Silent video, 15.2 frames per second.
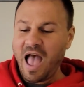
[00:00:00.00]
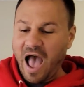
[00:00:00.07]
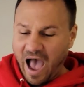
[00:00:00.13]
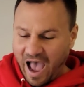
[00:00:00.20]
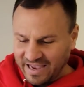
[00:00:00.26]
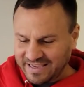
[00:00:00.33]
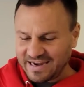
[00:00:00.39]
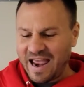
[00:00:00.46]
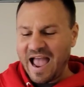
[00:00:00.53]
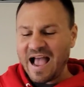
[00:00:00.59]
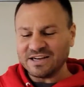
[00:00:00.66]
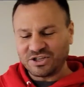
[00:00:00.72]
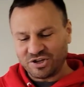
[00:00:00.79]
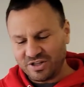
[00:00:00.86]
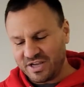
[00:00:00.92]
I can
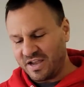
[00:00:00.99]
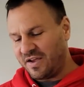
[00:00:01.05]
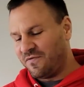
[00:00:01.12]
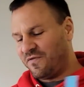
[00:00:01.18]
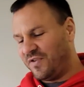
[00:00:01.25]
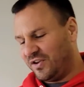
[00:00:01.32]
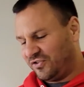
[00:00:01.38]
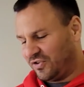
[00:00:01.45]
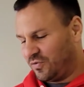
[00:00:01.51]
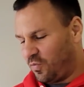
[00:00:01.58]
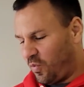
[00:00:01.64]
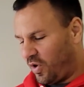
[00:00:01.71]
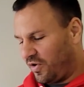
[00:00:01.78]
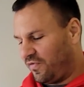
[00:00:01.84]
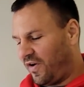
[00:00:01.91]
actually envision
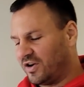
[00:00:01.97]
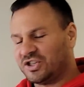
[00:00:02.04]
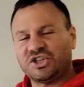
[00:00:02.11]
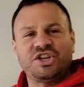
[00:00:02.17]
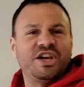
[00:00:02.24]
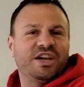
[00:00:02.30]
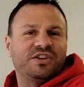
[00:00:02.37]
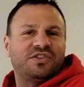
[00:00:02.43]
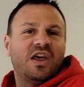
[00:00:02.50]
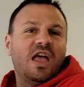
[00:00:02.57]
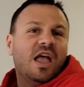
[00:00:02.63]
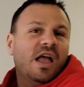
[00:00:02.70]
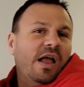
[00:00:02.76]
one of our chicks